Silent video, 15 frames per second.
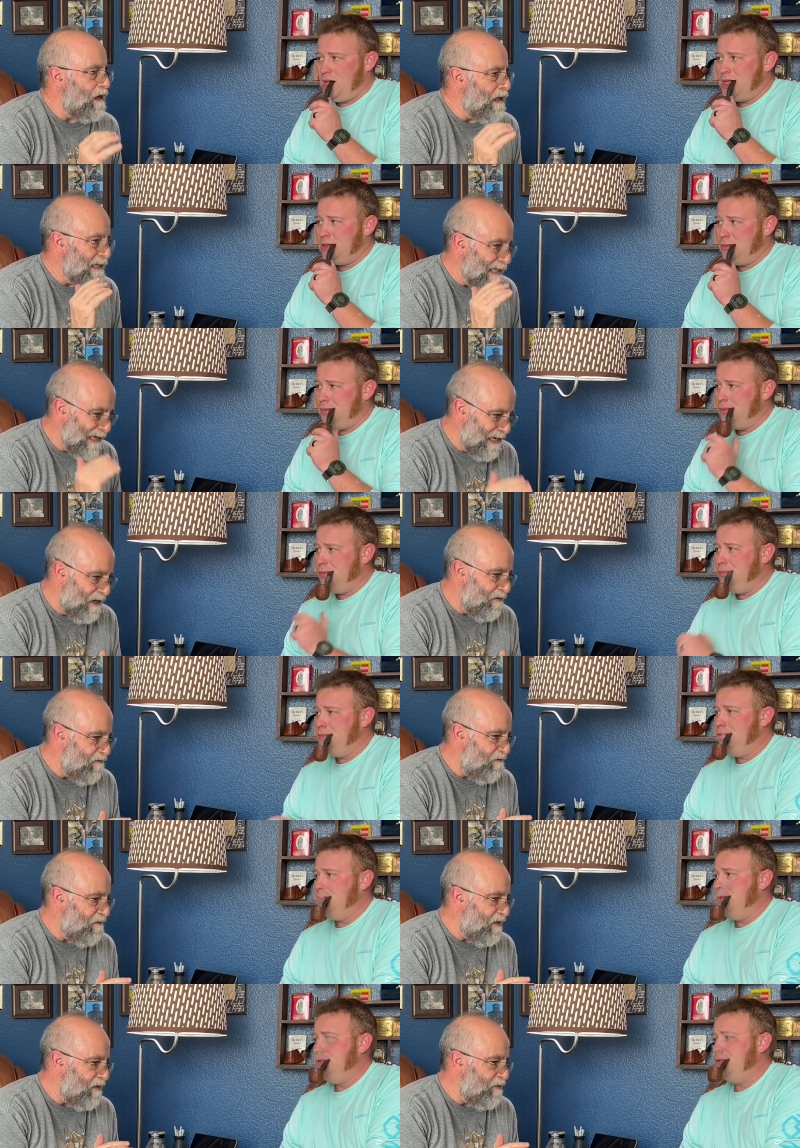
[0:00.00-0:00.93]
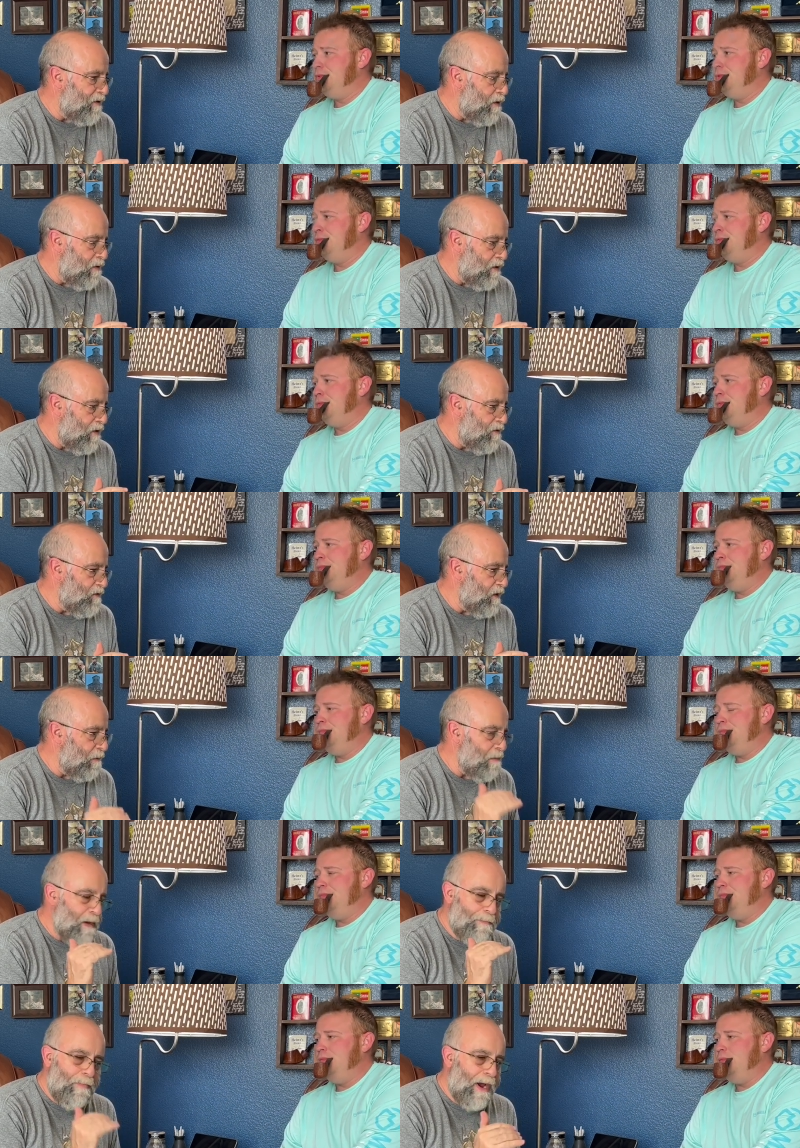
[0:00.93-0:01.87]
Speaker 1: leaf that they're using.
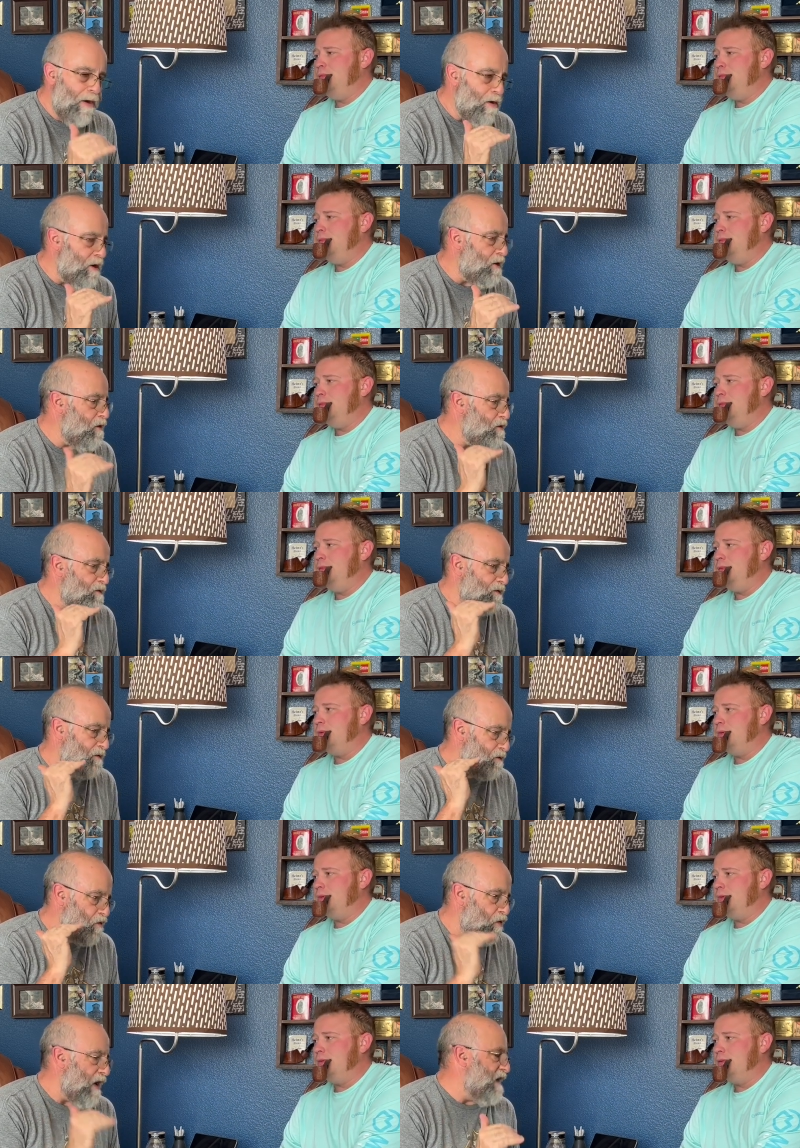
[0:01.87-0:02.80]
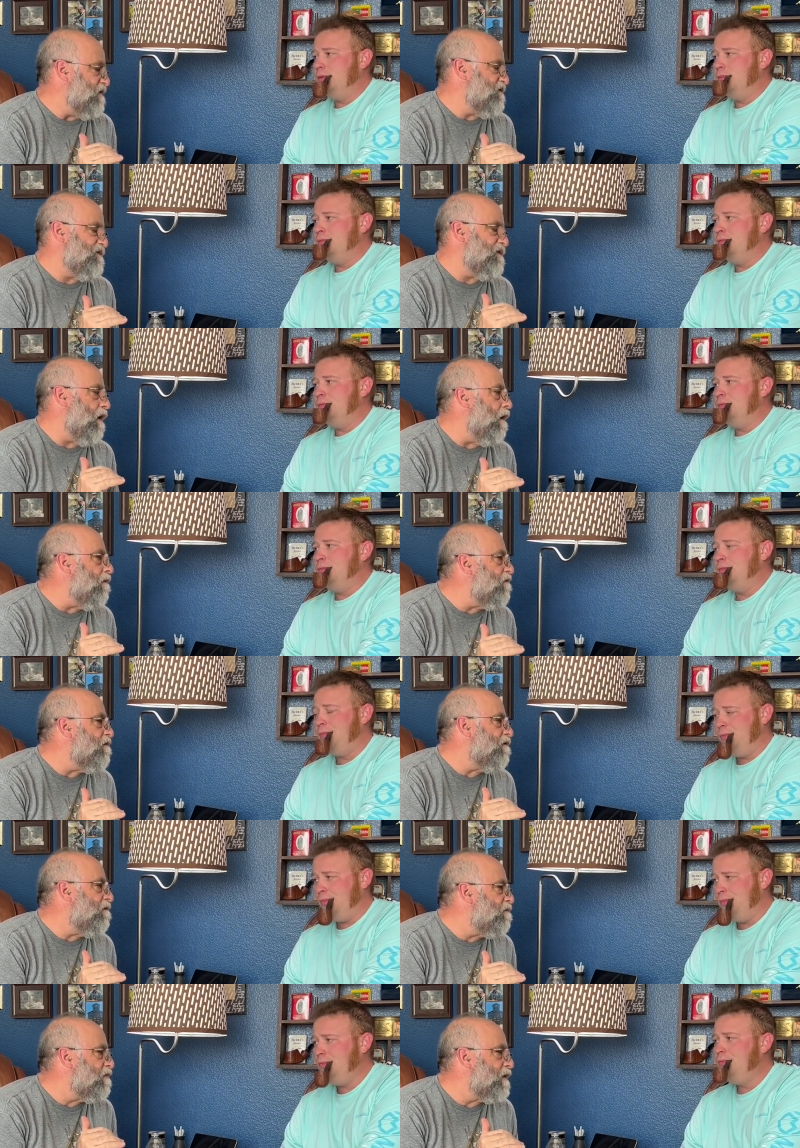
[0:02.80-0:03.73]
McBaron uses great stuff,
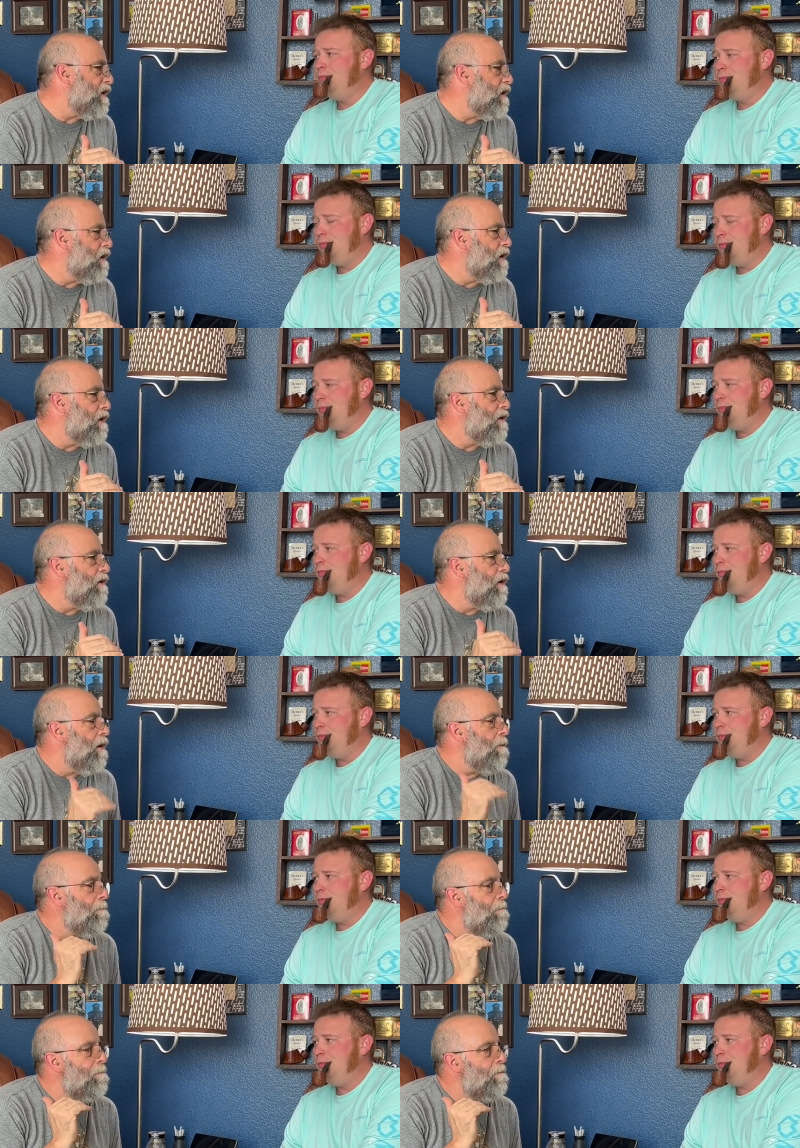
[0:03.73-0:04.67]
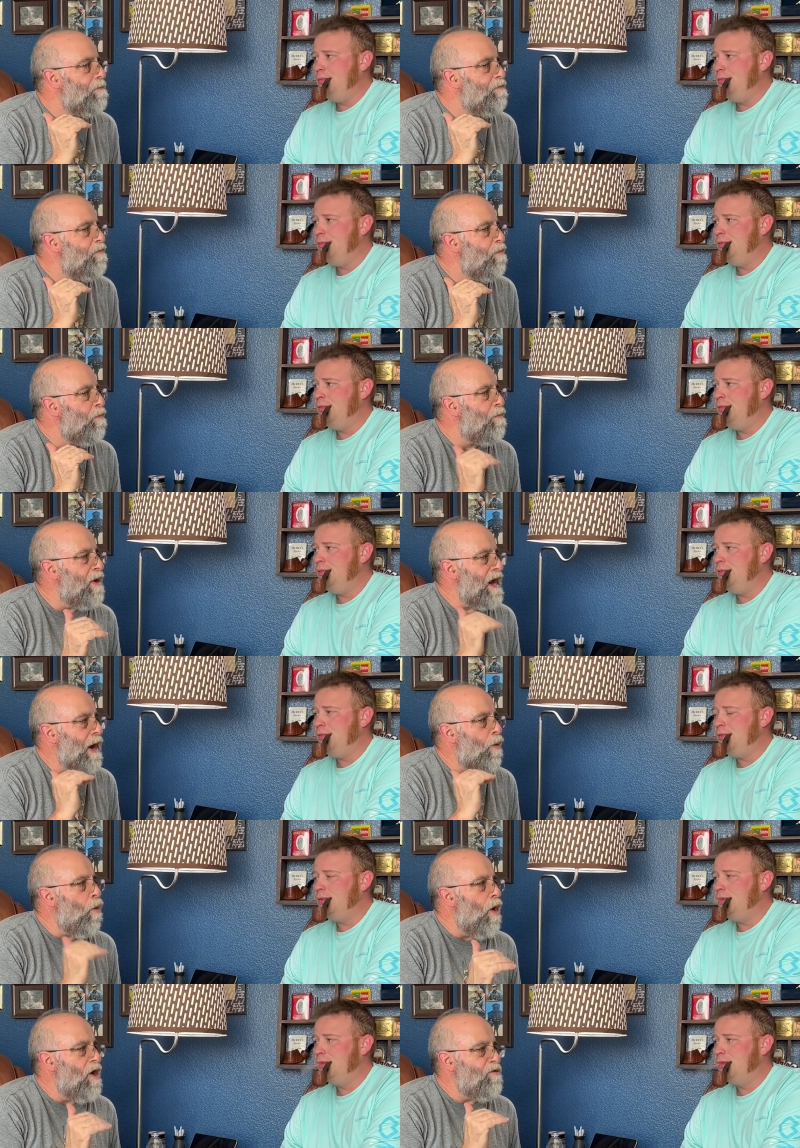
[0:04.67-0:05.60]
mm-hmm. but I
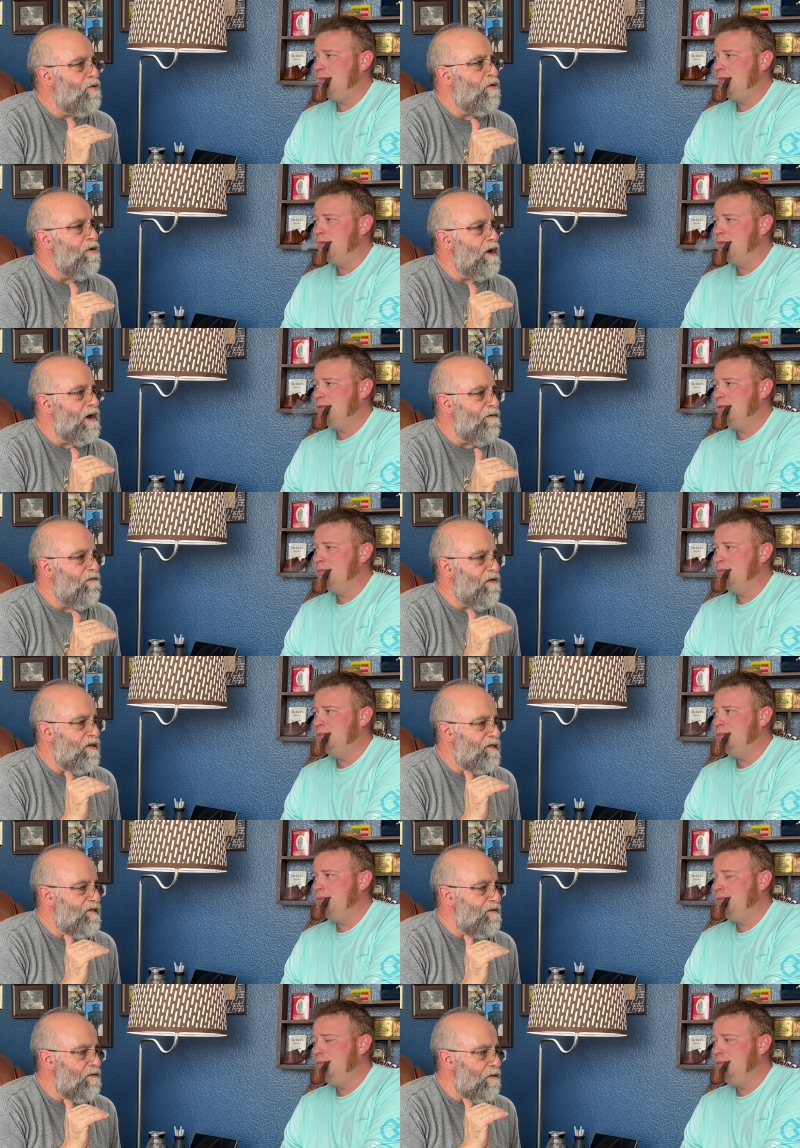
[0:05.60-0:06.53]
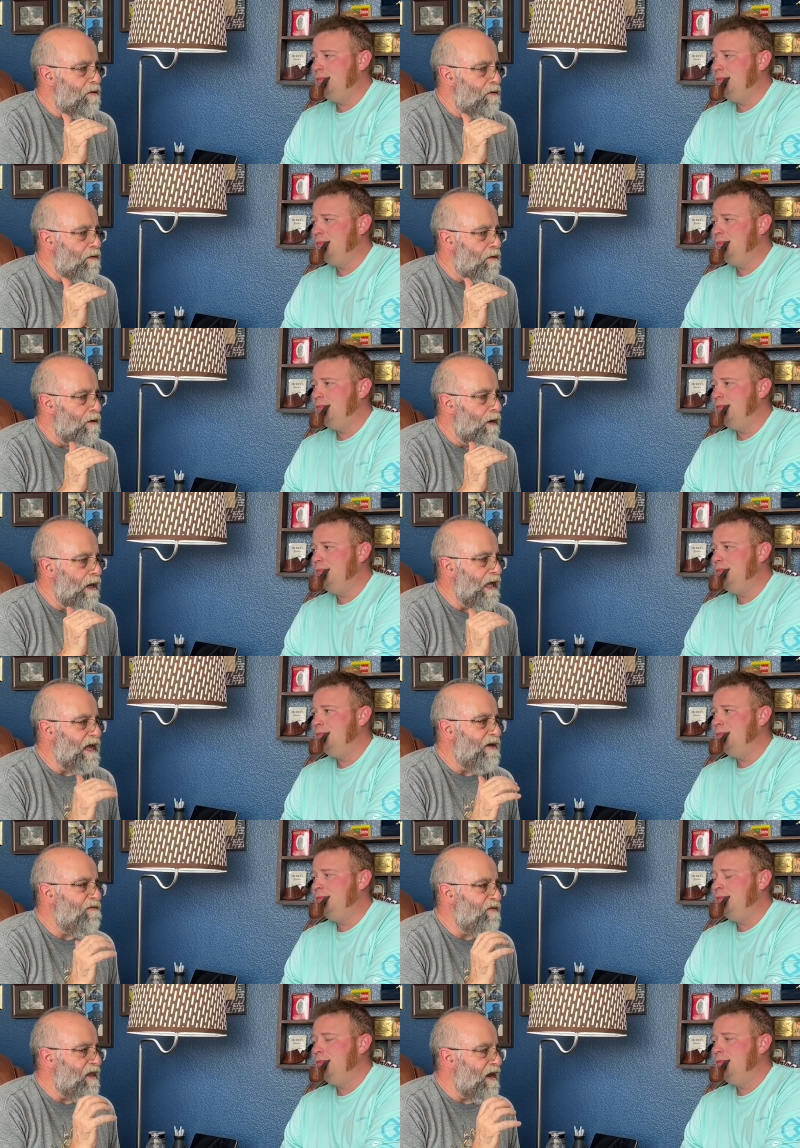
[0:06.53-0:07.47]
wonder if it's
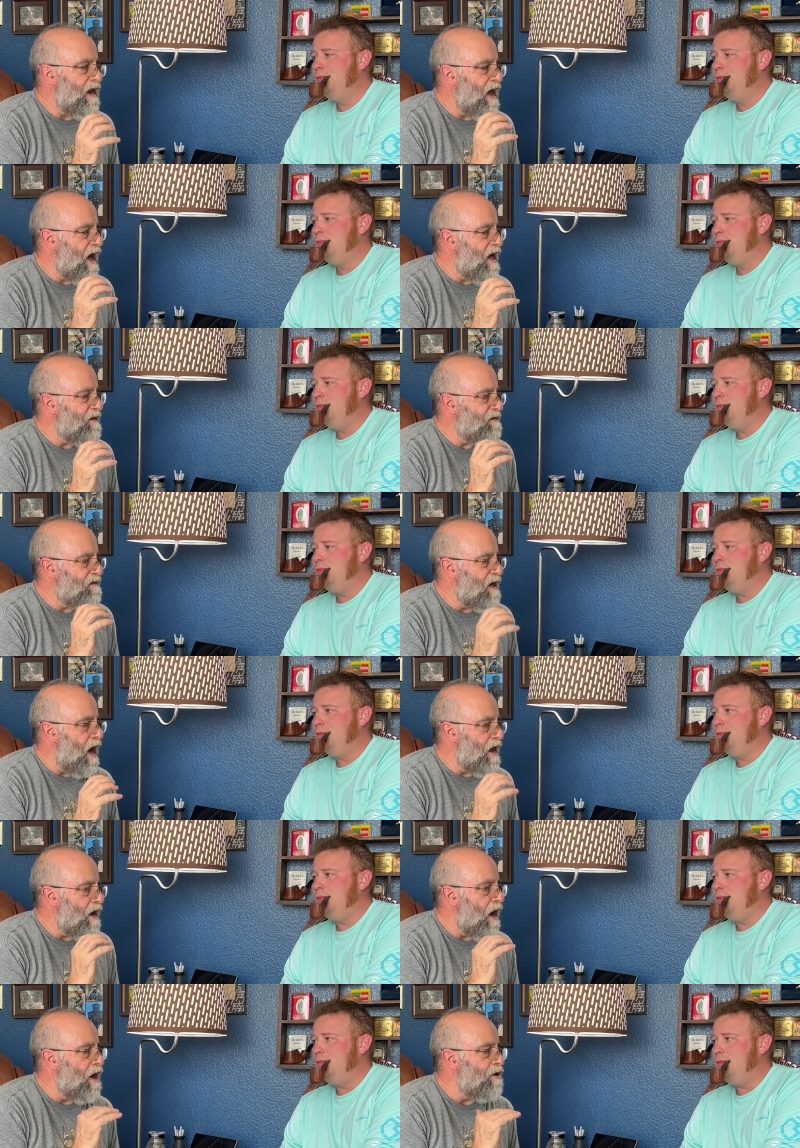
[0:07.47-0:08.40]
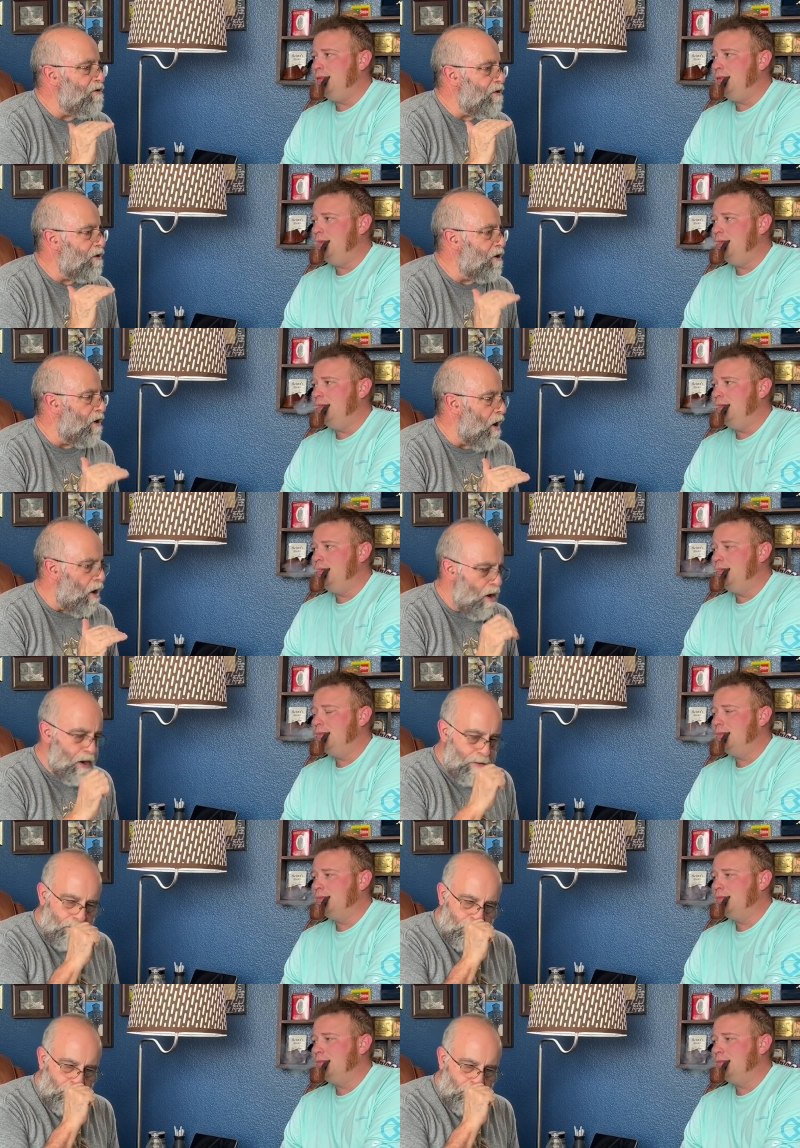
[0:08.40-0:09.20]
leaf that has not undergone